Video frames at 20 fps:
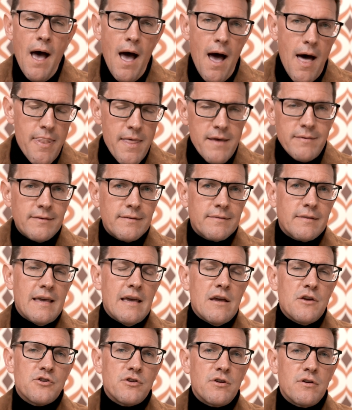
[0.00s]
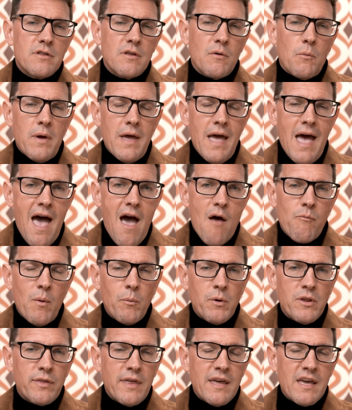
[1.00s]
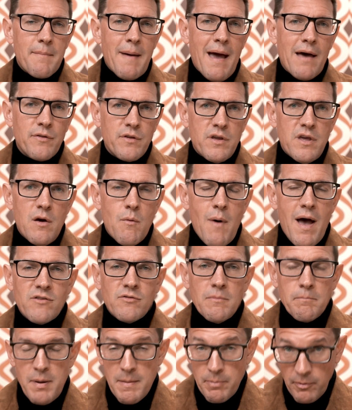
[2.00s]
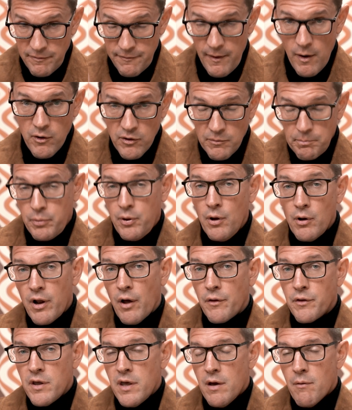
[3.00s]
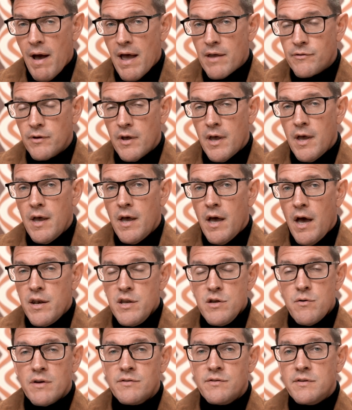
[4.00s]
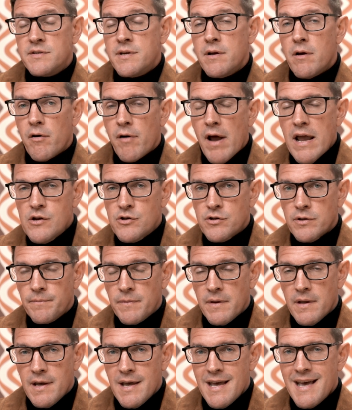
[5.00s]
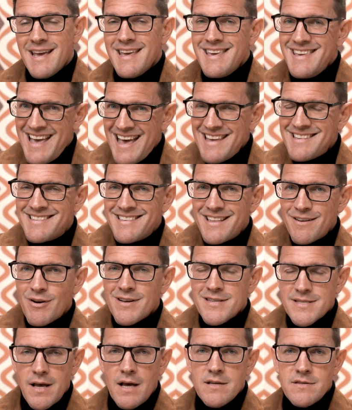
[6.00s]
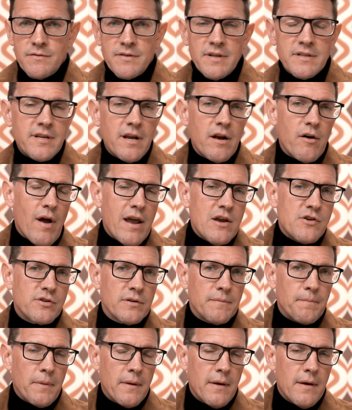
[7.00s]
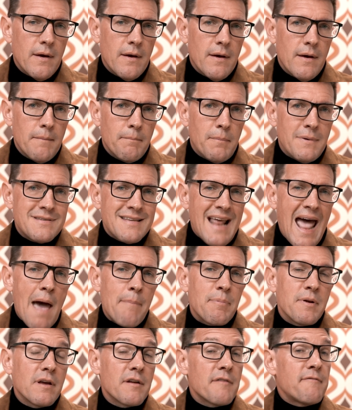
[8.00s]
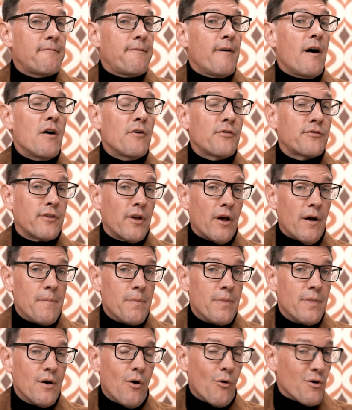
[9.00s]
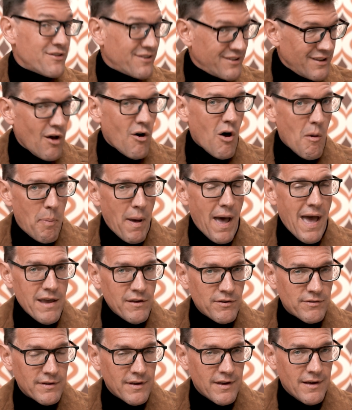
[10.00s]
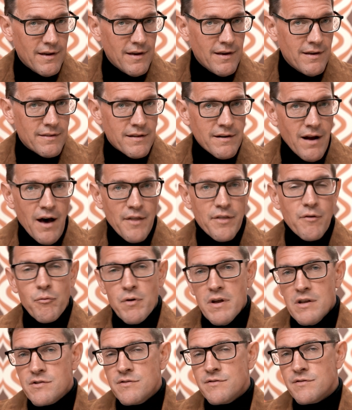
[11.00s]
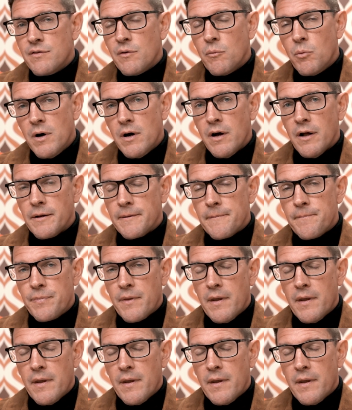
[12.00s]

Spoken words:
And this is the issue that we have when we think about the US and people focus purely on the US and US deterioration. Yes, there are signs of deterioration, but is it happening at a faster or a slower pace than other regions of the world?